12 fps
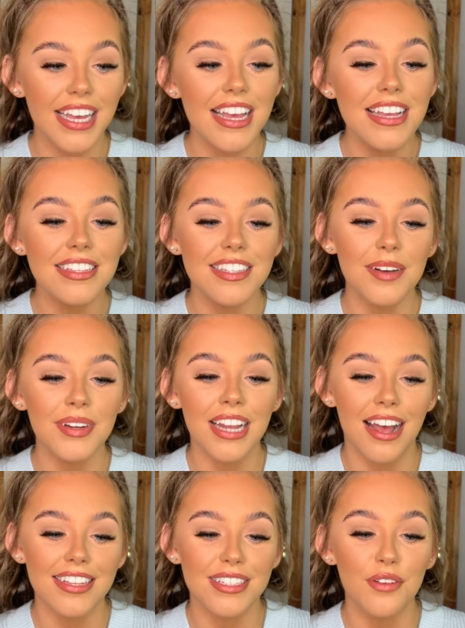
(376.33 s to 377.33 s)
Someone
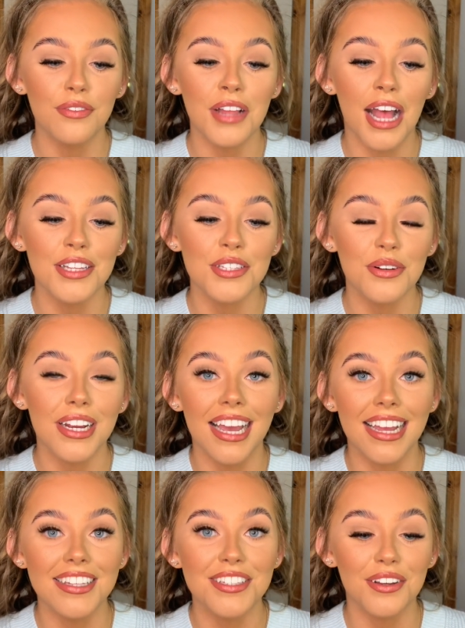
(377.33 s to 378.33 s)
asked, flats or
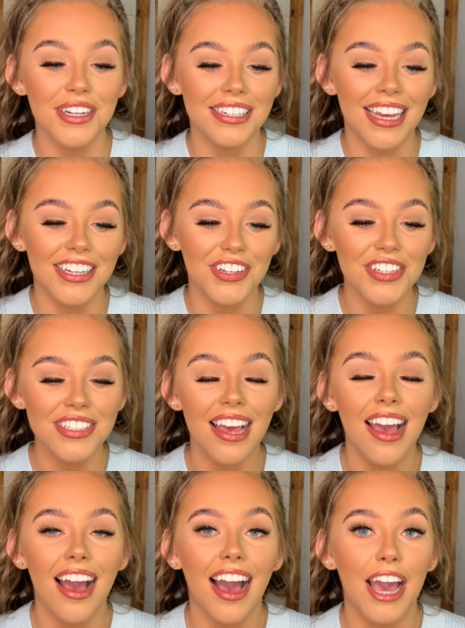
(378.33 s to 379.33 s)
heels on a night out?
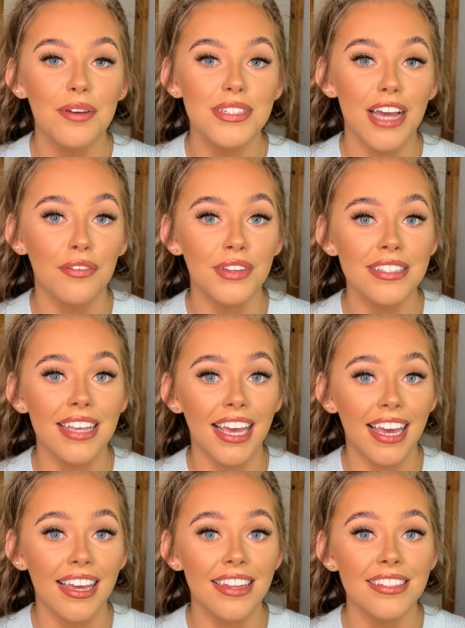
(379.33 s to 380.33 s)
I would definitely say
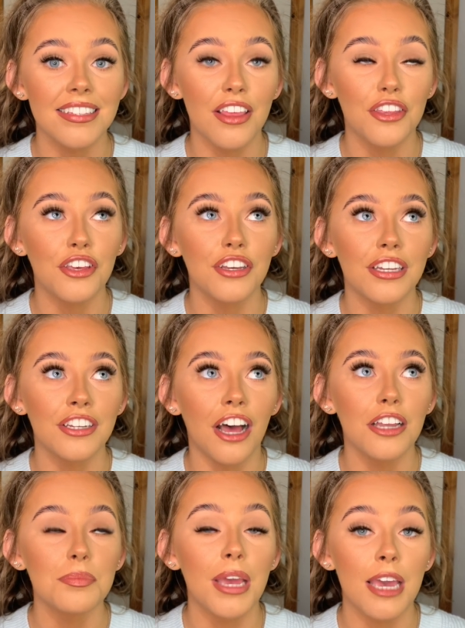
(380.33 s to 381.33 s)
heels. You
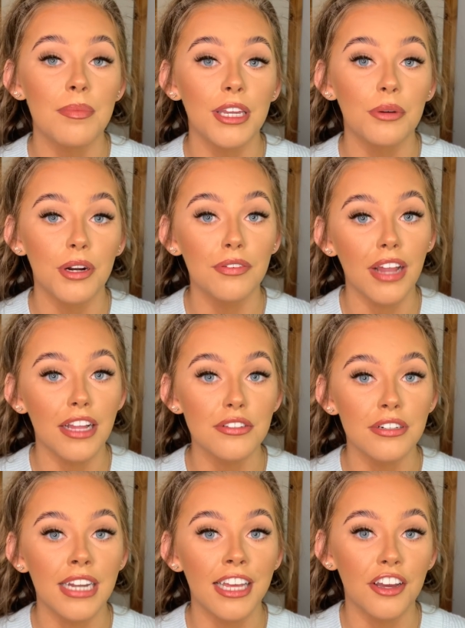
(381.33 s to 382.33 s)
cannot pay me to wear flats
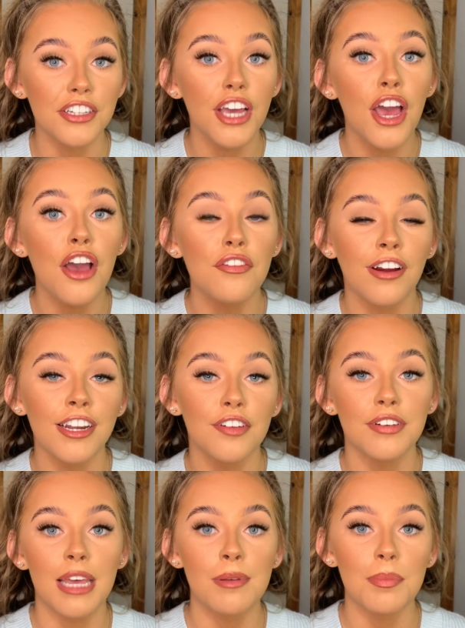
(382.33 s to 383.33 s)
on a night out. Fair enough,
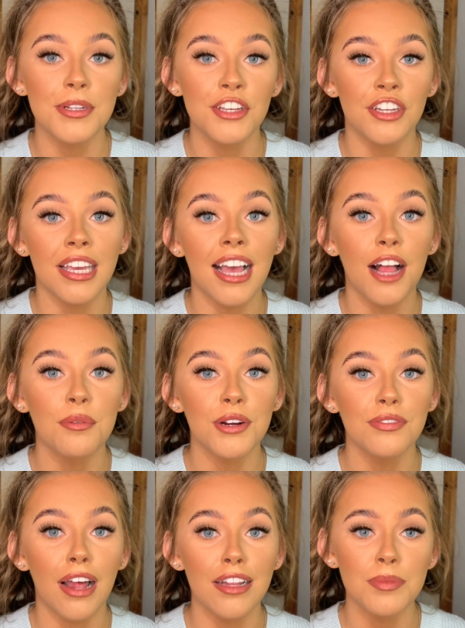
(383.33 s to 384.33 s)
when I'm up in uni, I'll wear
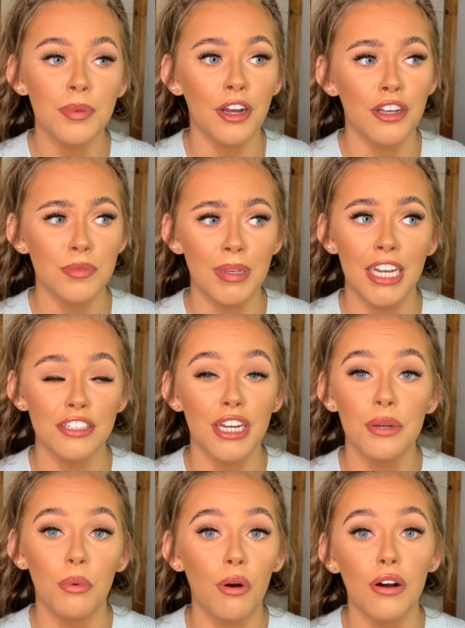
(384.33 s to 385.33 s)
flats because we
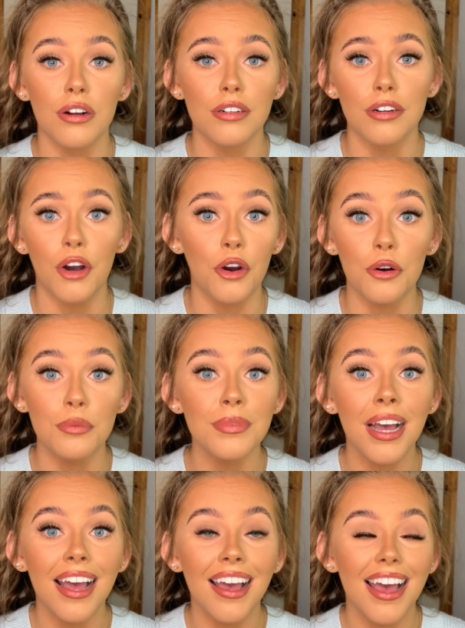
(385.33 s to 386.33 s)
literally walk home.
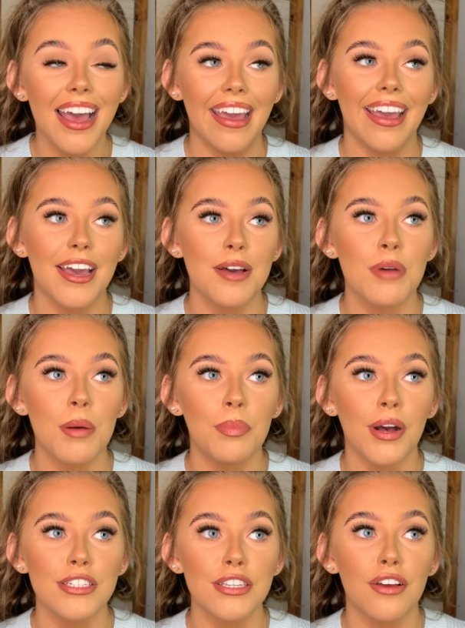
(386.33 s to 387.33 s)

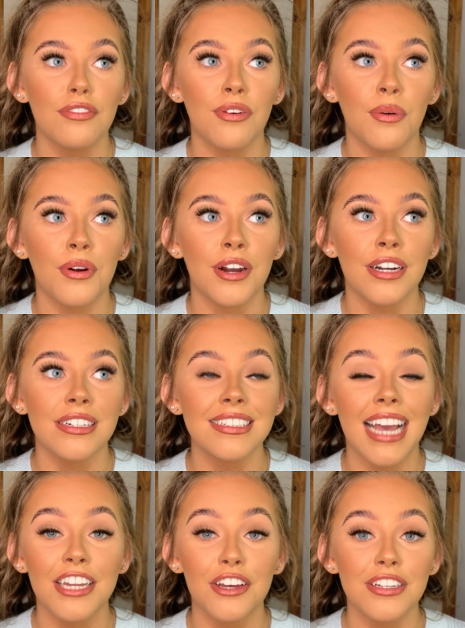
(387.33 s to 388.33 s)
But for
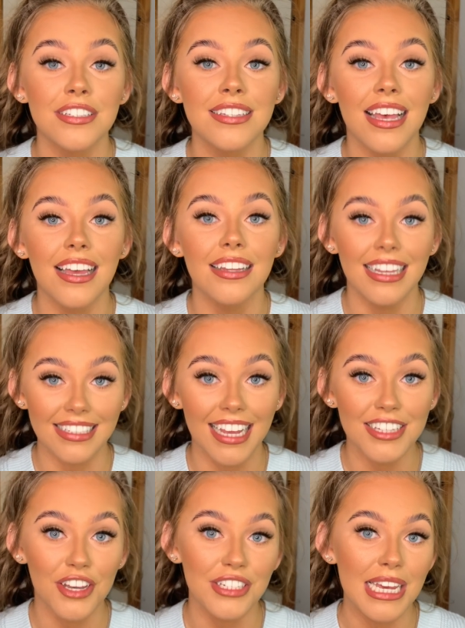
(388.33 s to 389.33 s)
night outs, like
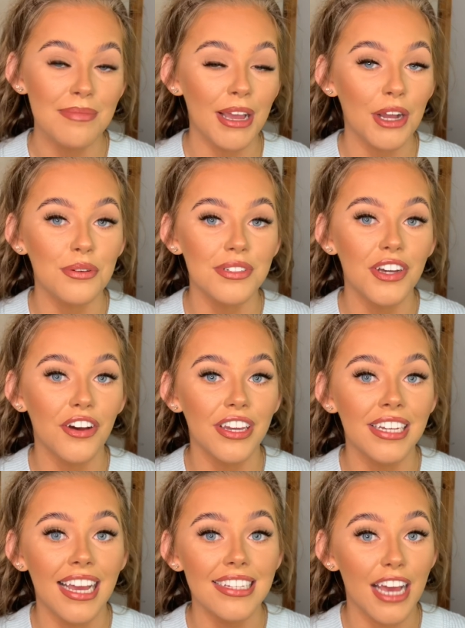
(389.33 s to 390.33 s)
nights out in my own
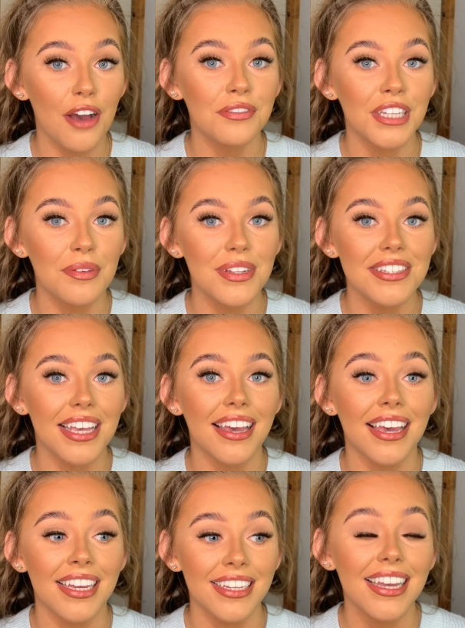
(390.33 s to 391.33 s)
town, I definitely would
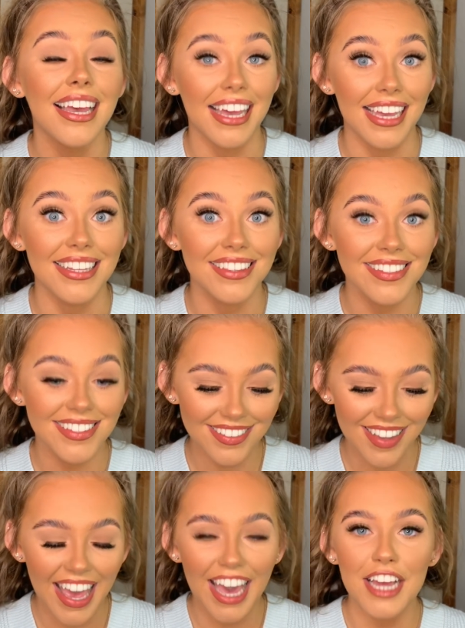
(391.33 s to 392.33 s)
say heels.
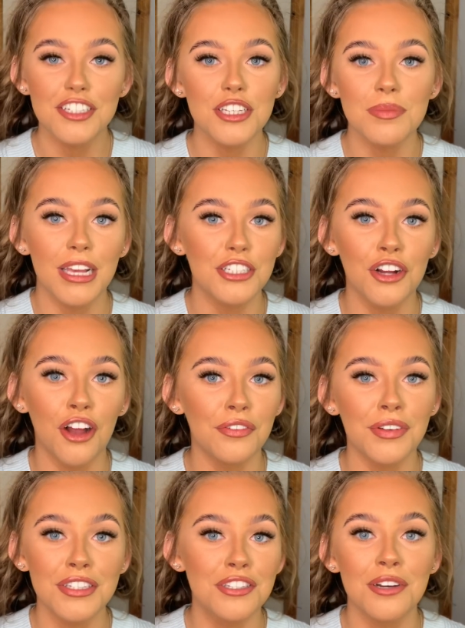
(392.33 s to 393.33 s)
It just makes your
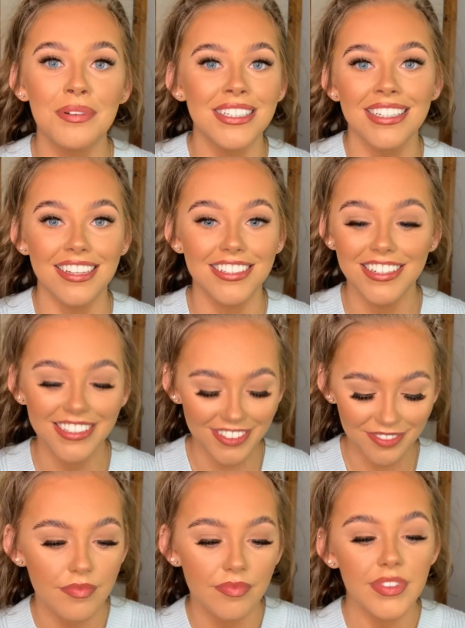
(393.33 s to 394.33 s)
outfit so much nicer.
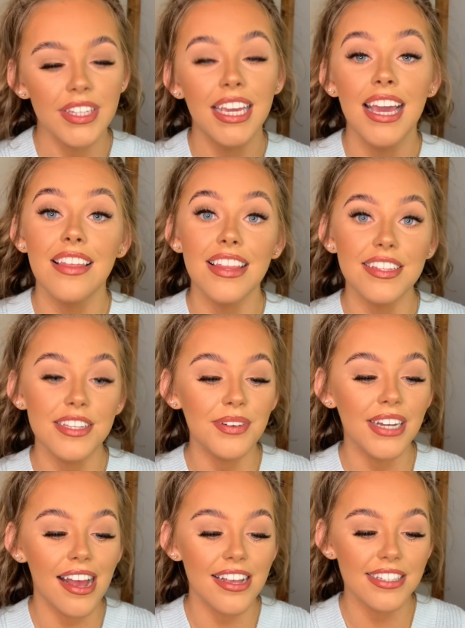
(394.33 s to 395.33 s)
Then
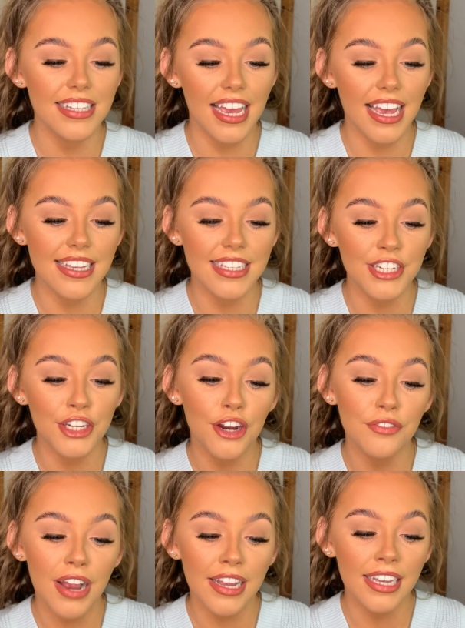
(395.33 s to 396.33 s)
someone asked, is it
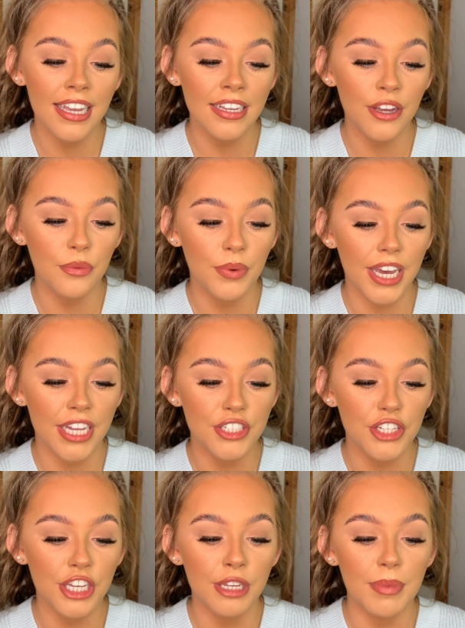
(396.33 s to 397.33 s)
nerve-wracking when
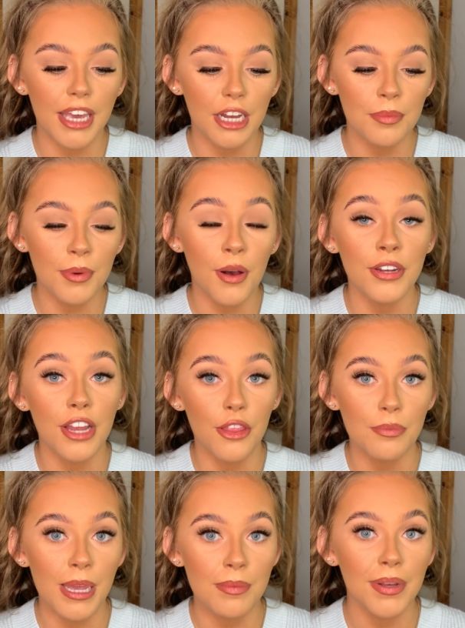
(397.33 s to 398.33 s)
doing makeup on other
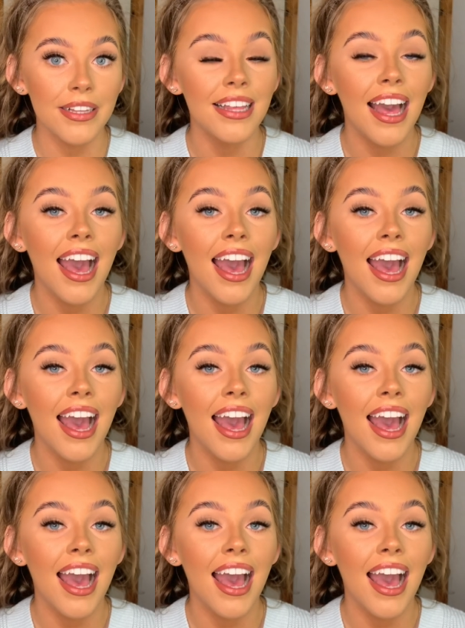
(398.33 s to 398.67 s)
people?